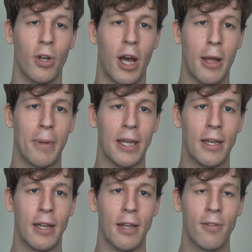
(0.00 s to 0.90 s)

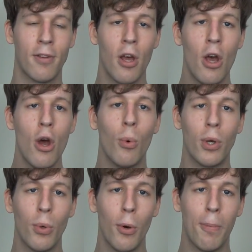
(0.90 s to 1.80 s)
diabetes,
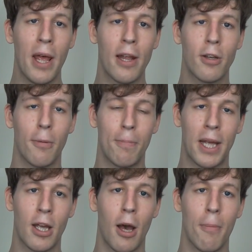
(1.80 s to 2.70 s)
which will be able to
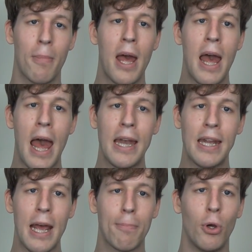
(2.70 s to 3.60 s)
pick up any
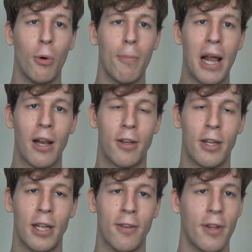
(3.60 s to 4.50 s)

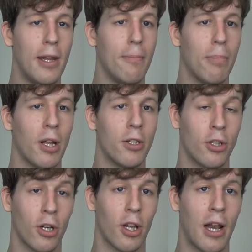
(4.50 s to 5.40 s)
abnormalities in blood
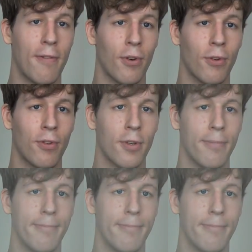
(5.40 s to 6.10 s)
sugar levels.